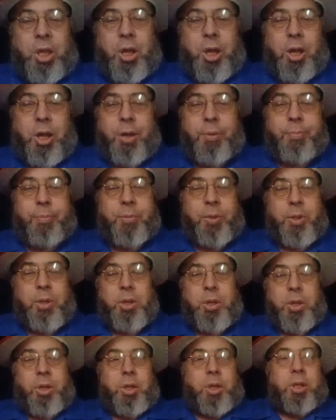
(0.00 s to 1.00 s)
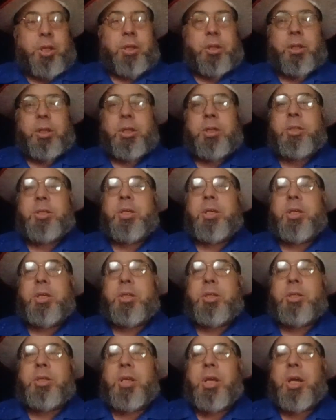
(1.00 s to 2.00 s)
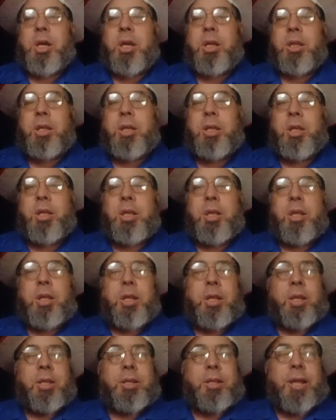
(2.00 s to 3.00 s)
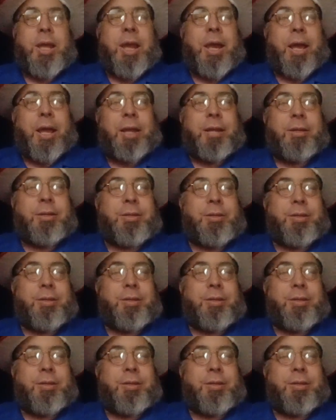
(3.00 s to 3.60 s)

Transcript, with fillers: Um, this is uh, yeah.